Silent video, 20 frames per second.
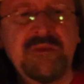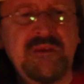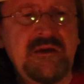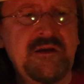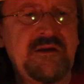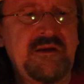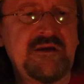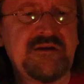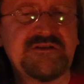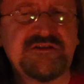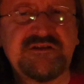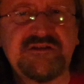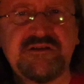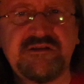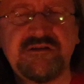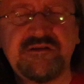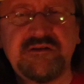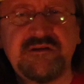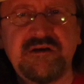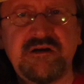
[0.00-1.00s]
it has
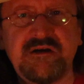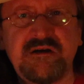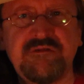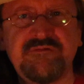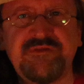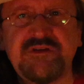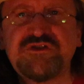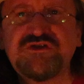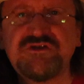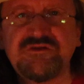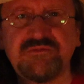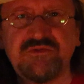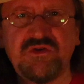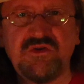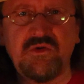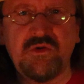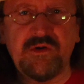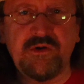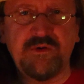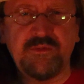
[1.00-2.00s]
vegetable
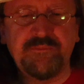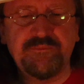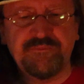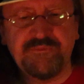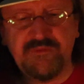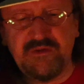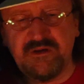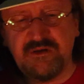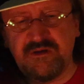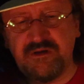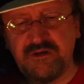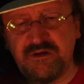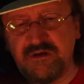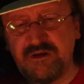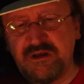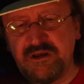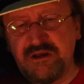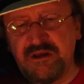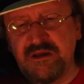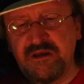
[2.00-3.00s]
oil,
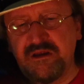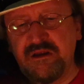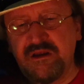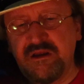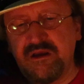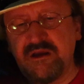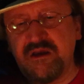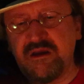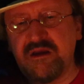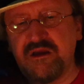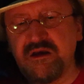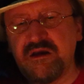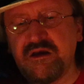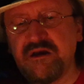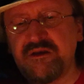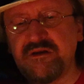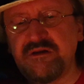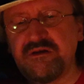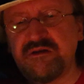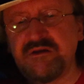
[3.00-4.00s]

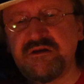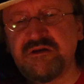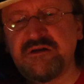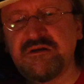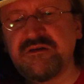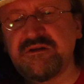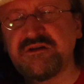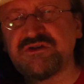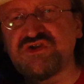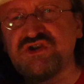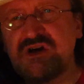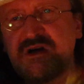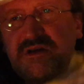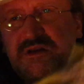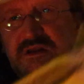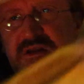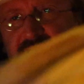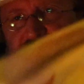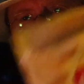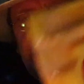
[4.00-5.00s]
and in the
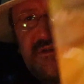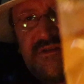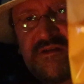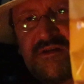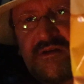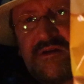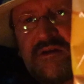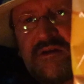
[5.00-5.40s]
Chinese